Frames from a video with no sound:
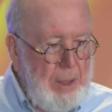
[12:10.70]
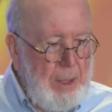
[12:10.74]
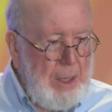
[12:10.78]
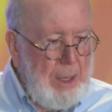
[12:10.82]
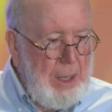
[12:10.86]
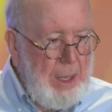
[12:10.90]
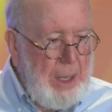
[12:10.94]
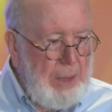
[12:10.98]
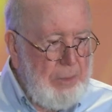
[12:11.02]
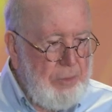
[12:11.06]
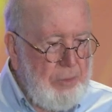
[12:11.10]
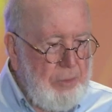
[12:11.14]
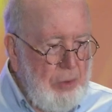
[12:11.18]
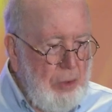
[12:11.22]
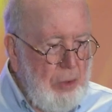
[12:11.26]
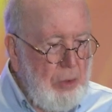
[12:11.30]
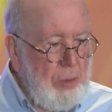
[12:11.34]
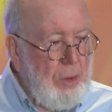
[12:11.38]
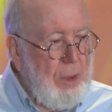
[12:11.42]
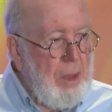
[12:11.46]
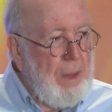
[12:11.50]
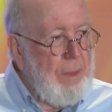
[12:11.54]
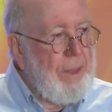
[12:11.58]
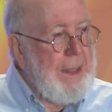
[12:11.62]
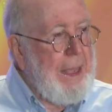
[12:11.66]
And
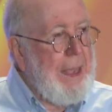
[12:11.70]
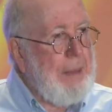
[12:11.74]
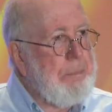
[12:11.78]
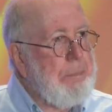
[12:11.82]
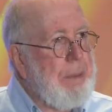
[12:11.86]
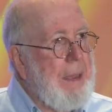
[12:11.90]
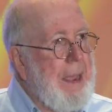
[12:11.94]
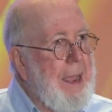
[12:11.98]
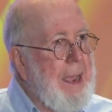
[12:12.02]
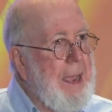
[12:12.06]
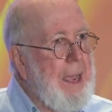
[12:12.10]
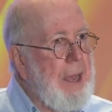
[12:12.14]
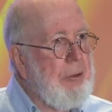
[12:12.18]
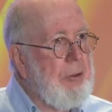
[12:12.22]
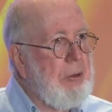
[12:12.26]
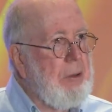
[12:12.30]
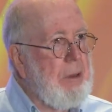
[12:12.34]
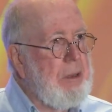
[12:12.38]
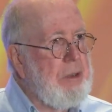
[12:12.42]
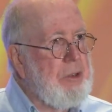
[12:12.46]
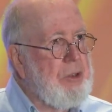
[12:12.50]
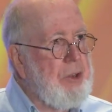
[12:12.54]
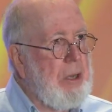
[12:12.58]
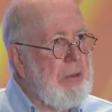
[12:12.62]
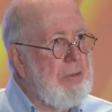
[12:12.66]
so that
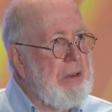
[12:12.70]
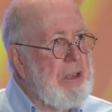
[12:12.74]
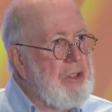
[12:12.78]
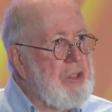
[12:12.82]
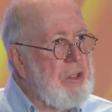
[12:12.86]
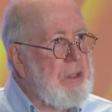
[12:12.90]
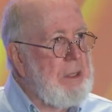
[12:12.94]
pattern generation